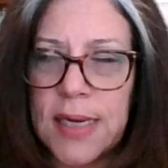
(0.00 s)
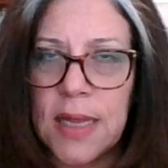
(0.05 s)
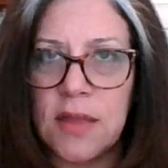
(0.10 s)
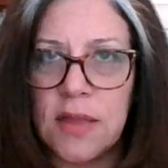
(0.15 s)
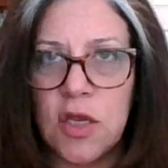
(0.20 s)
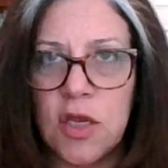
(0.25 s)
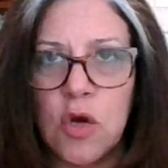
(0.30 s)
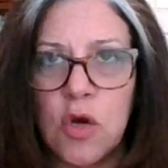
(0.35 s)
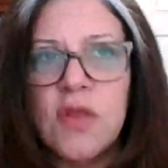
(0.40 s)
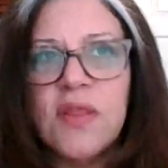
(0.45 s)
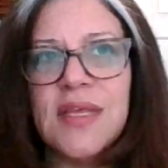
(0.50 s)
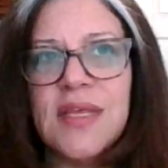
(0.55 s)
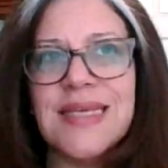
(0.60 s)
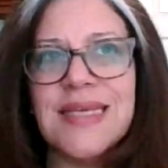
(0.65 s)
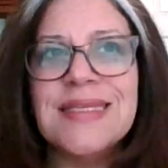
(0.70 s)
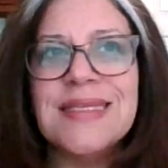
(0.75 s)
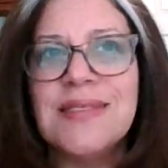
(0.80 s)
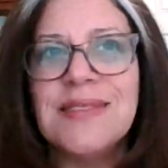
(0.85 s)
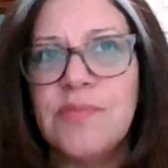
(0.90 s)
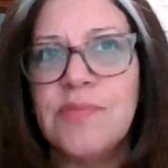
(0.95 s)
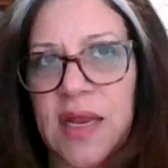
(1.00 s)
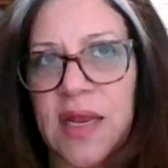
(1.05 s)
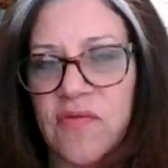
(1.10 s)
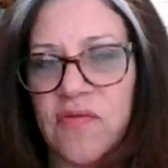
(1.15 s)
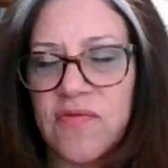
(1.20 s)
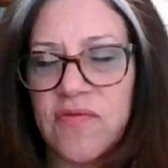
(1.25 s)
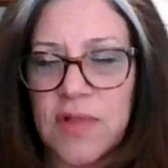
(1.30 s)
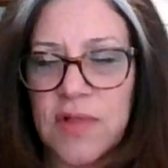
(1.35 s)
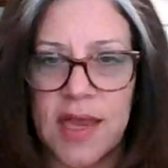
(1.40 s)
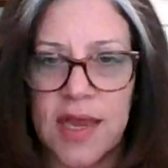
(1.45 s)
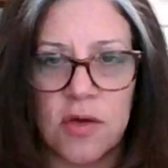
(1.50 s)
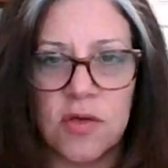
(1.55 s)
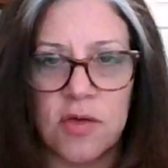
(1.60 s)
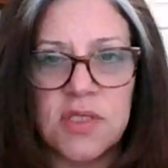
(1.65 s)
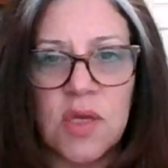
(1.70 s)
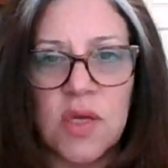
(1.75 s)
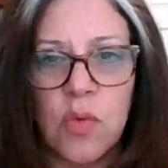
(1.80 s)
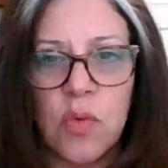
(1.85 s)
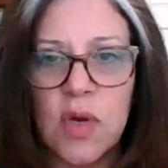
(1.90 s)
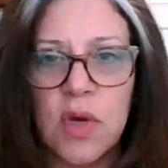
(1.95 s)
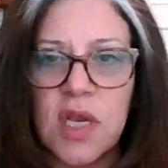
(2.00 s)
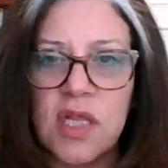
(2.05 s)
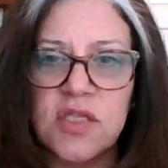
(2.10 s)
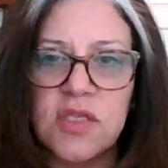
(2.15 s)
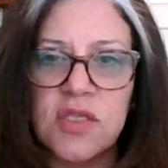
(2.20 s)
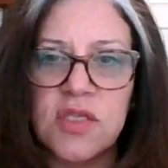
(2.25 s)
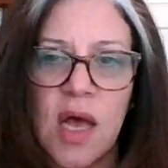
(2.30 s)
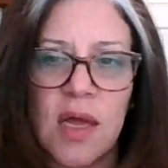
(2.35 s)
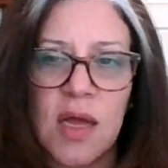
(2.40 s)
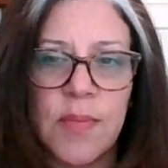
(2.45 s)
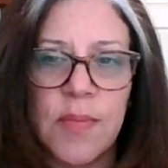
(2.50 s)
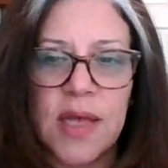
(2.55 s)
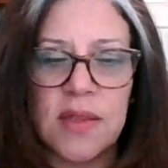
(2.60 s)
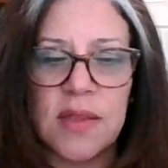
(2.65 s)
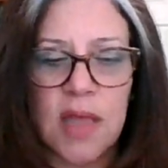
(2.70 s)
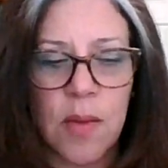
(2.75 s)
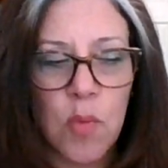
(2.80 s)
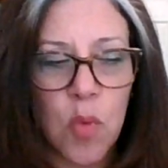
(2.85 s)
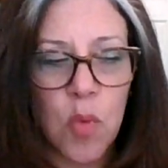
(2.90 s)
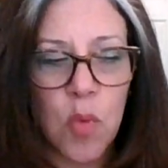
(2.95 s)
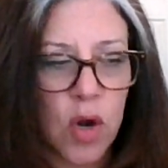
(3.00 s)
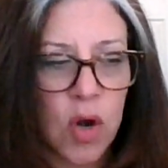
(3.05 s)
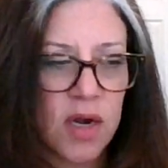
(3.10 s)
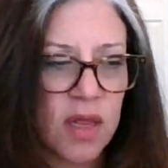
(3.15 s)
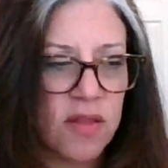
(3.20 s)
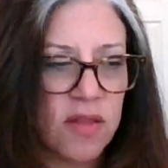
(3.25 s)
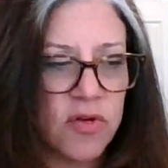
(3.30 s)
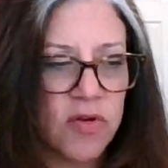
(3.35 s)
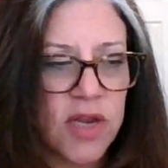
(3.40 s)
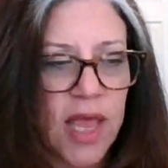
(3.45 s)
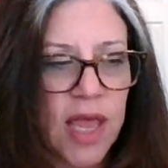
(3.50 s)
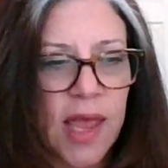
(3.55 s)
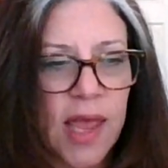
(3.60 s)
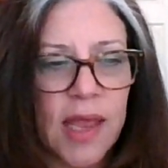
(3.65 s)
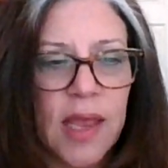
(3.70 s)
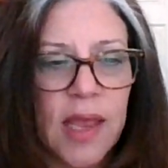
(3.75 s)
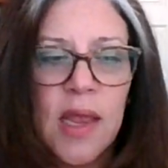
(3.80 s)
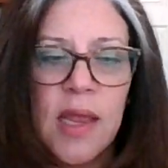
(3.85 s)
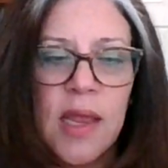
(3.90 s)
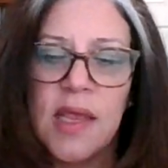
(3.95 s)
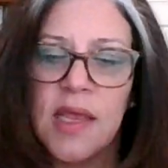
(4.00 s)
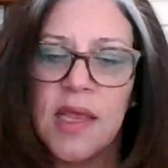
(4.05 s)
Now, the earth is made of layers, and we're going to talk about that more another day.